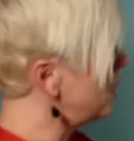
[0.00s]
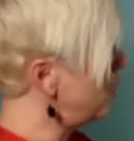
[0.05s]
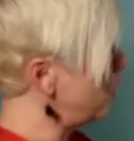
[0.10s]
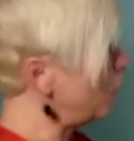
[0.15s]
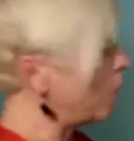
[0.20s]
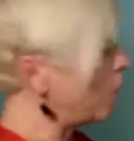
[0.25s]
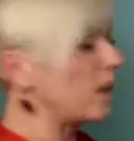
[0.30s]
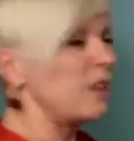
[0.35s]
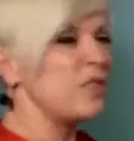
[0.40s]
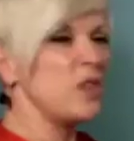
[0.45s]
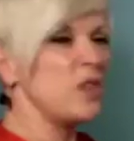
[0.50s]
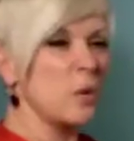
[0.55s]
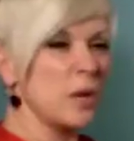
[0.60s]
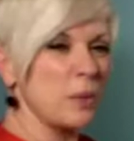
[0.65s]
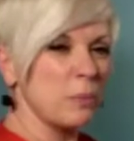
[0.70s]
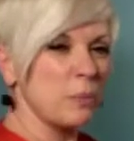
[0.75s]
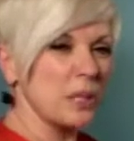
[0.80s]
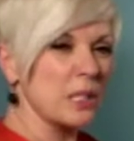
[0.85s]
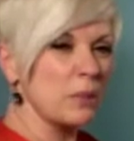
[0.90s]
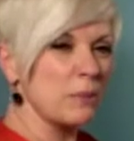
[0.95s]
Or if you want
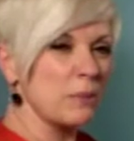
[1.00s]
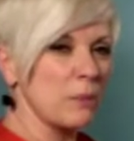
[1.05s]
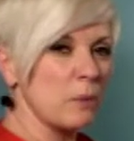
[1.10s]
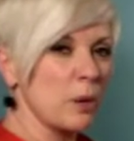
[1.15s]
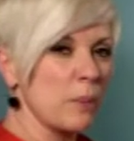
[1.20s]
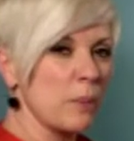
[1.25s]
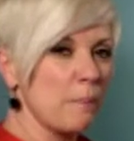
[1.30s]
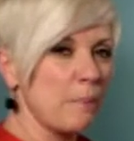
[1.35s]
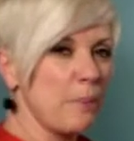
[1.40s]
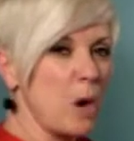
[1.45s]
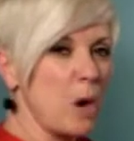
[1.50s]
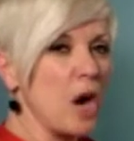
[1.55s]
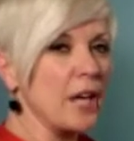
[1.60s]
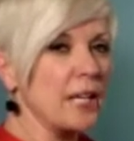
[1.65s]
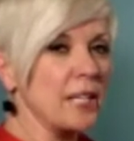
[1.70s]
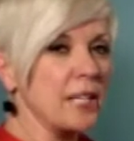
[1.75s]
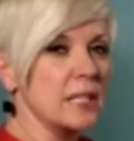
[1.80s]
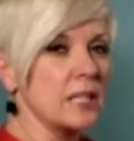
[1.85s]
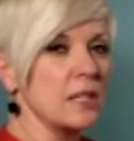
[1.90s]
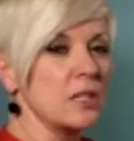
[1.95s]
to put a little bit more
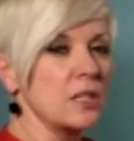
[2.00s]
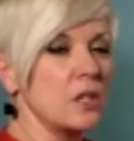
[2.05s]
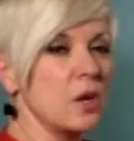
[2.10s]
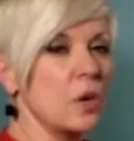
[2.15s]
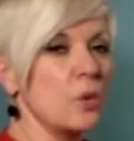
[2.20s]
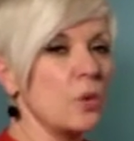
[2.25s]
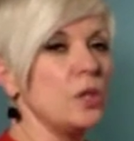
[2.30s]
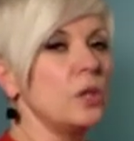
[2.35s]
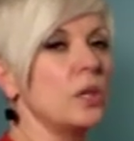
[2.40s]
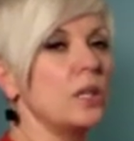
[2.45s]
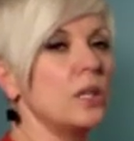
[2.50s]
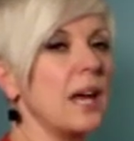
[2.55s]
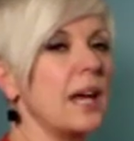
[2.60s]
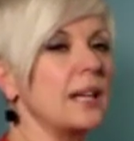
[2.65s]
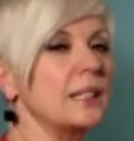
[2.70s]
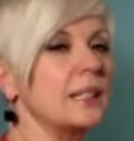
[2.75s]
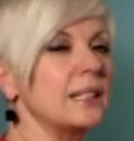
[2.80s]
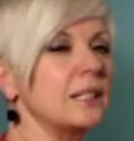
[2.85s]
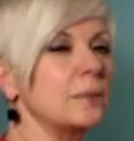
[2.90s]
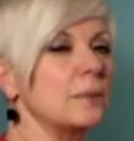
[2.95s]
body to the note, you can
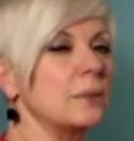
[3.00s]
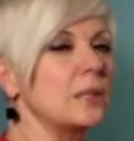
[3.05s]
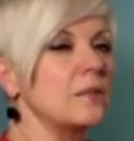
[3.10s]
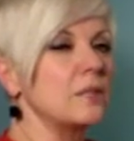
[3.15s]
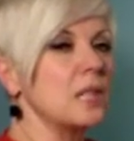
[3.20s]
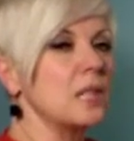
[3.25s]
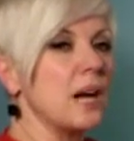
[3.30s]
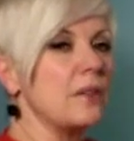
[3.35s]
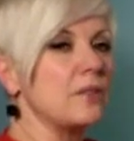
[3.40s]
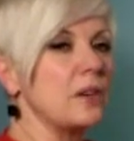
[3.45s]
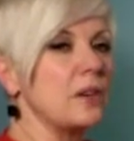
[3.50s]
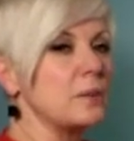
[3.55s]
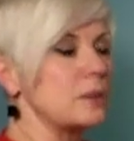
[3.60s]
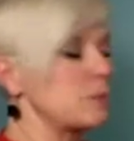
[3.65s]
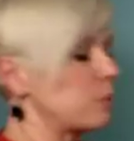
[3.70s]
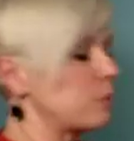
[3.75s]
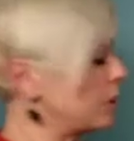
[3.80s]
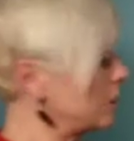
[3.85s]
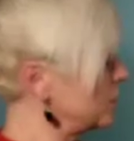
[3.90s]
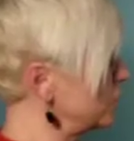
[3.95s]
add a little bit of diaphragm
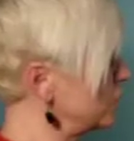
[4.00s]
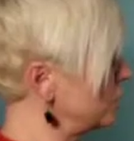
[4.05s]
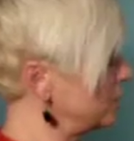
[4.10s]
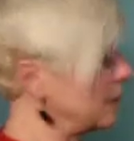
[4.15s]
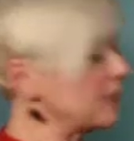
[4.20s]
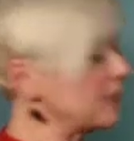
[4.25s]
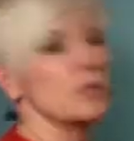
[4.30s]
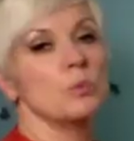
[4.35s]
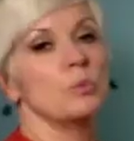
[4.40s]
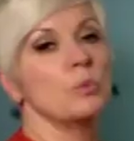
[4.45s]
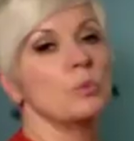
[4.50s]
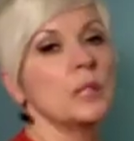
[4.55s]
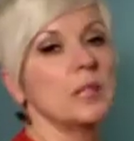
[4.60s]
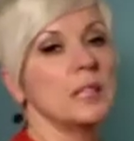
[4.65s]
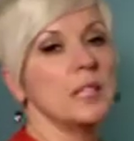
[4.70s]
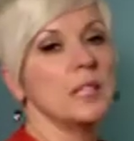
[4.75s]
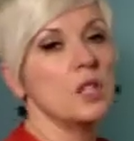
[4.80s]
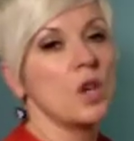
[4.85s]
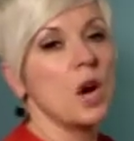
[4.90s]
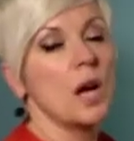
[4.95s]
support too, but it's
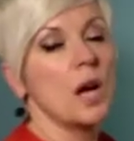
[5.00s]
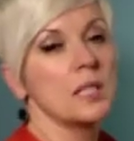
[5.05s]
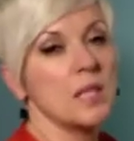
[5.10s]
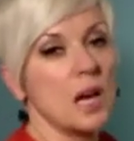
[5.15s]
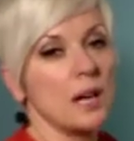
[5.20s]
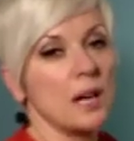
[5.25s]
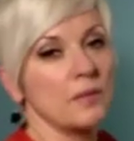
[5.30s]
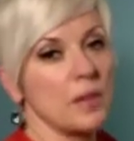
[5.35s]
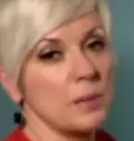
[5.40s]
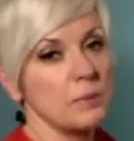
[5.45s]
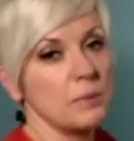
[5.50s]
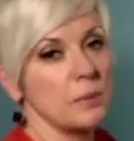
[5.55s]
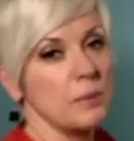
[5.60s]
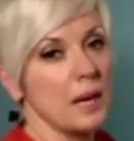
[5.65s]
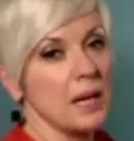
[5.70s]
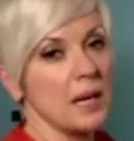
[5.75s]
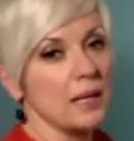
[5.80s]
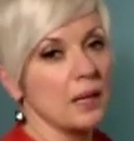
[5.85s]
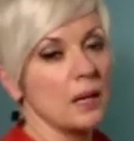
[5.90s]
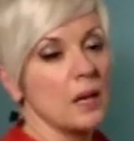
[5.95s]
really not diaphragm
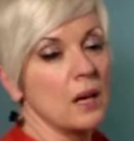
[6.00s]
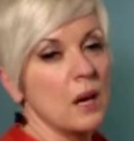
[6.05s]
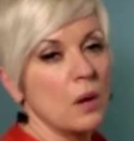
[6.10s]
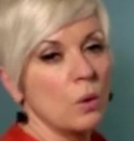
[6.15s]
demanding.